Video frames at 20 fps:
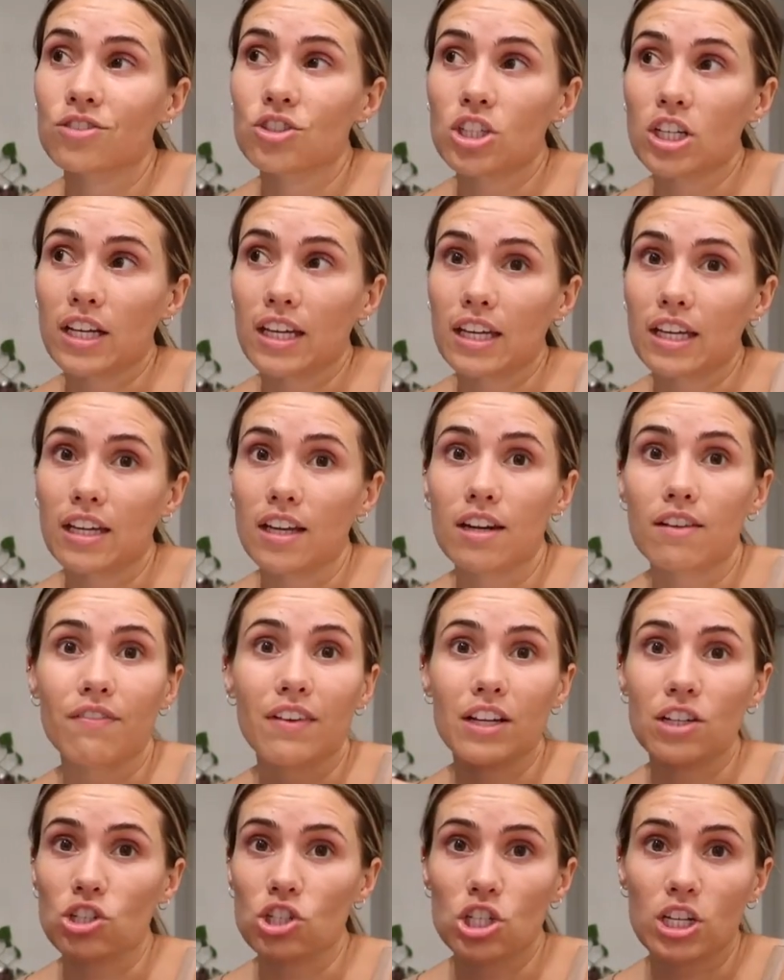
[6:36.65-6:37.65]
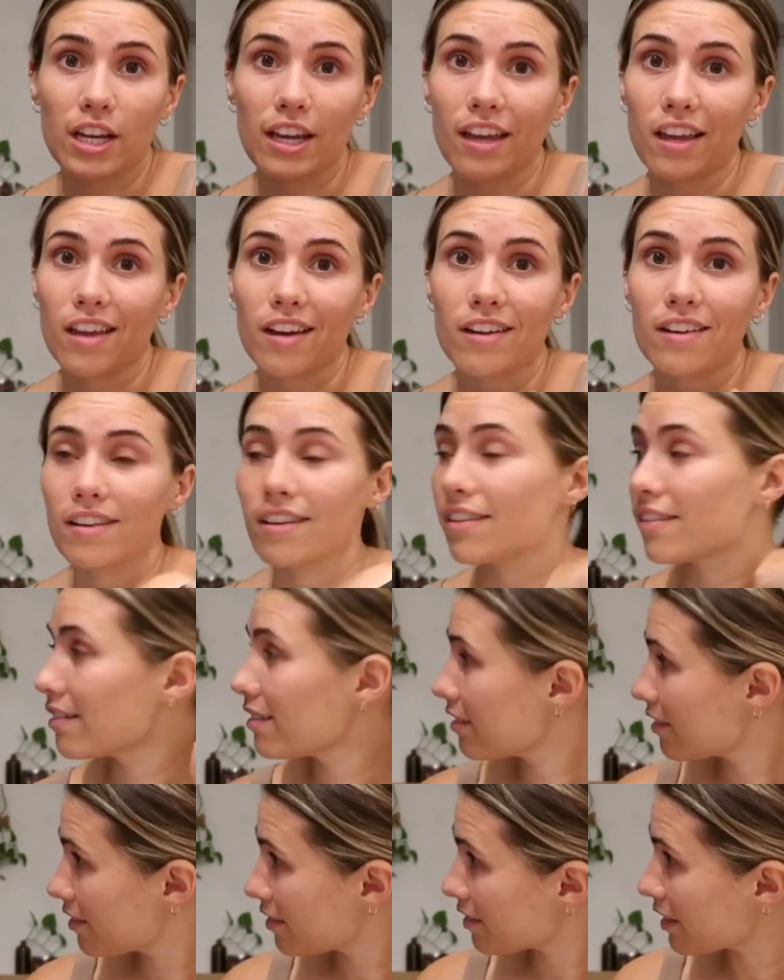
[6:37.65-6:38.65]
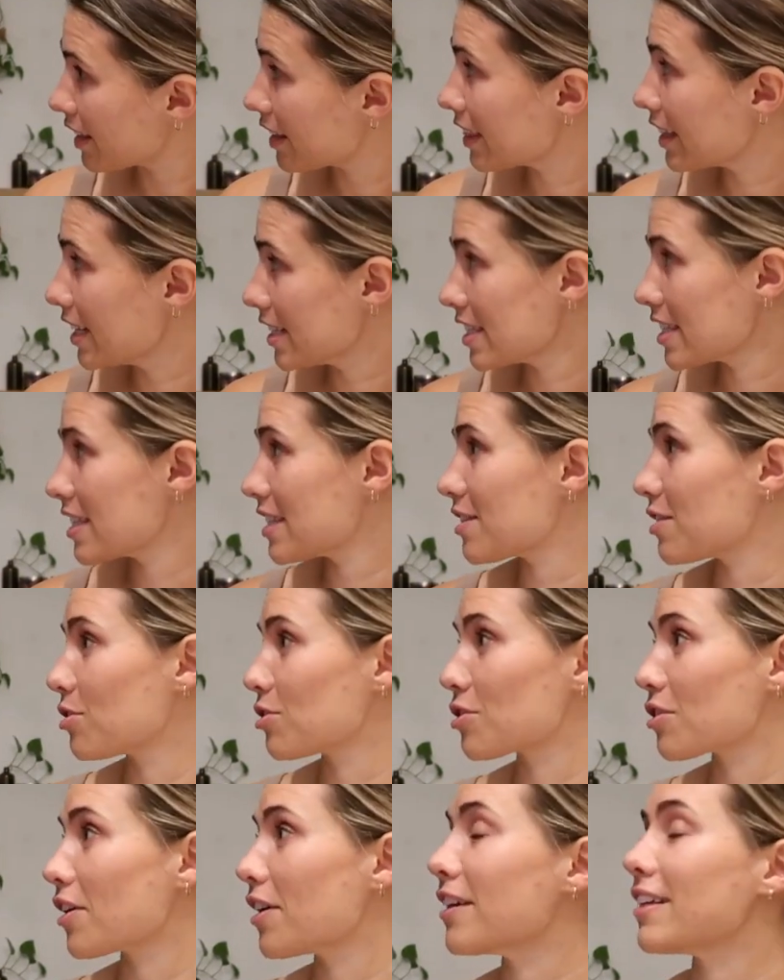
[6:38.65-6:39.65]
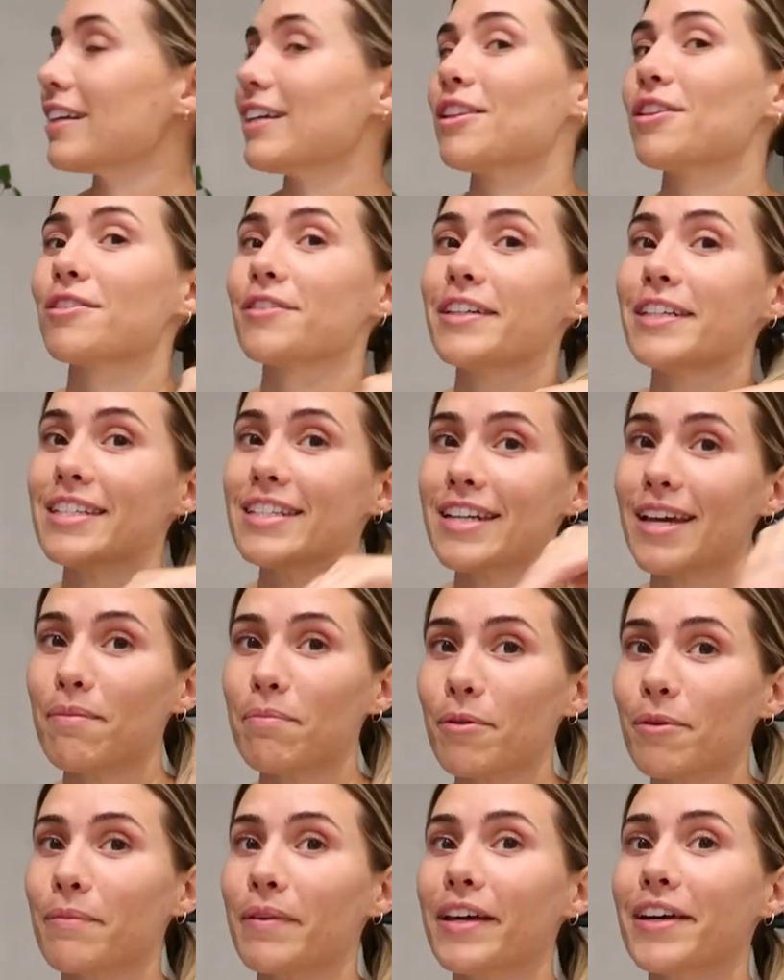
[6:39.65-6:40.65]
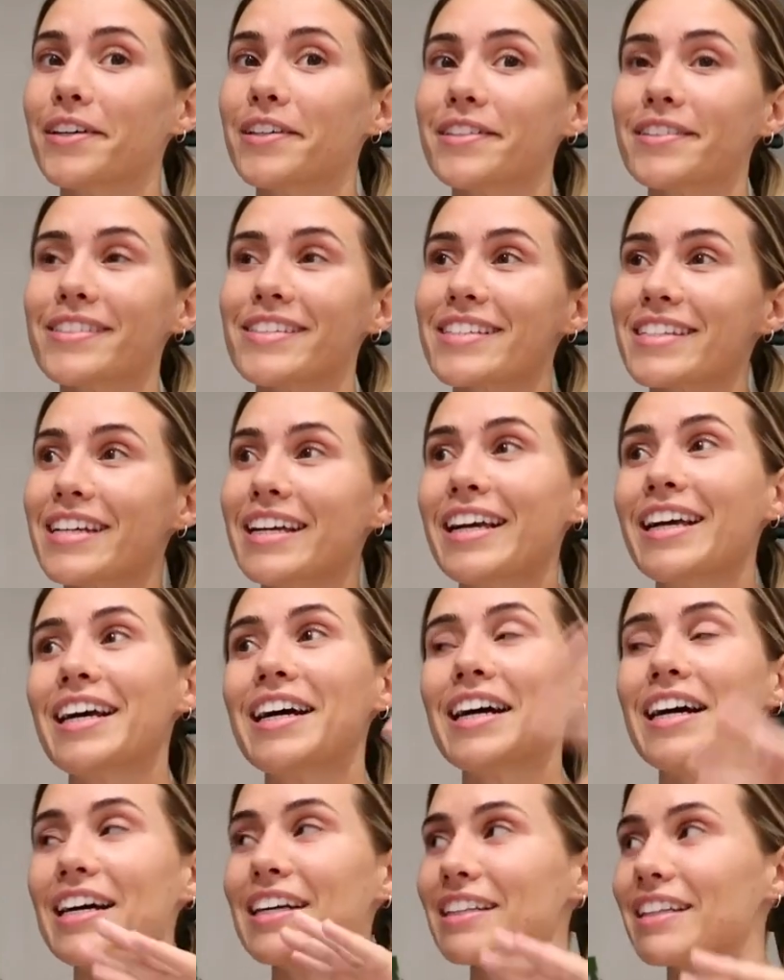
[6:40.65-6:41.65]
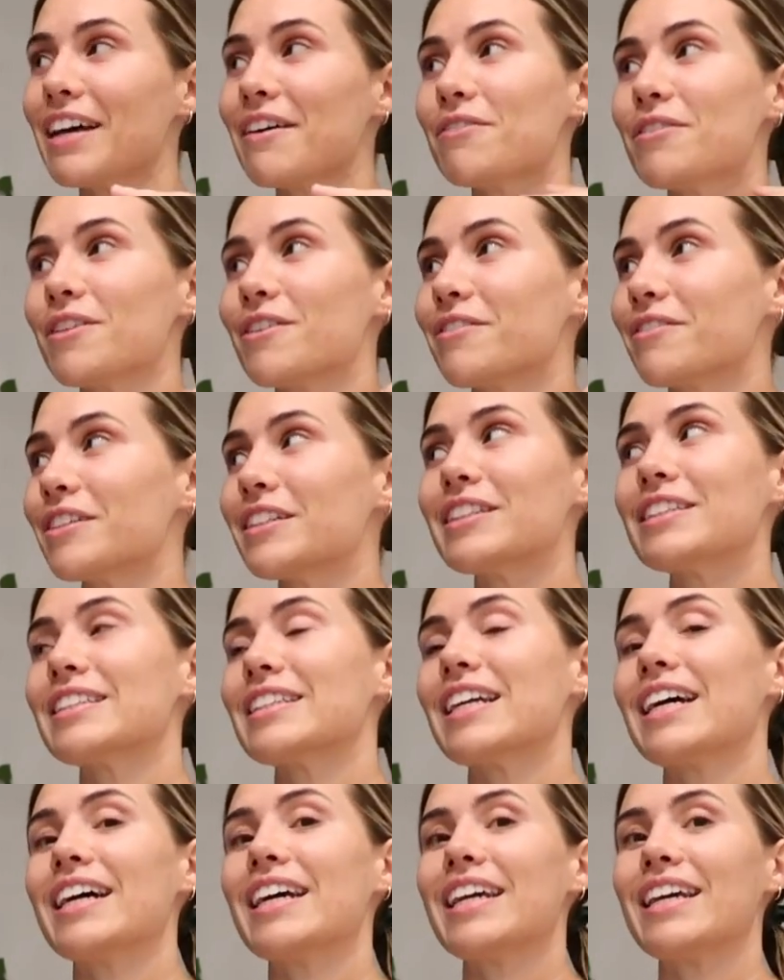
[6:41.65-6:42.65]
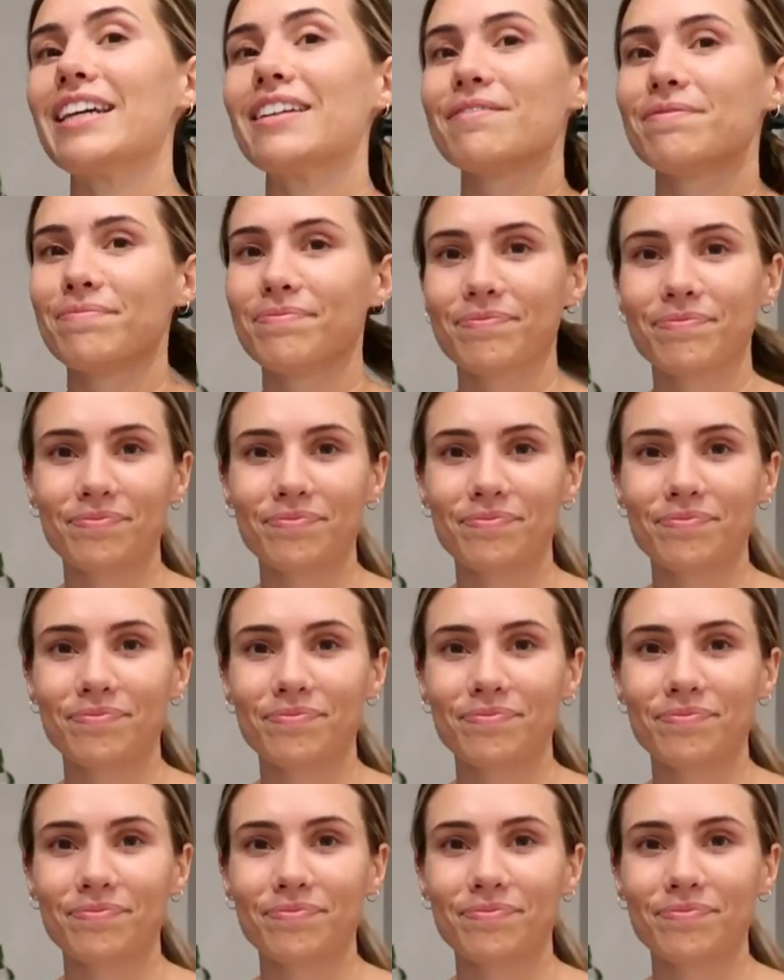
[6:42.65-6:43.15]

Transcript: chicken, veggie chicken. Like those are our like three staple meals, a leftovers night.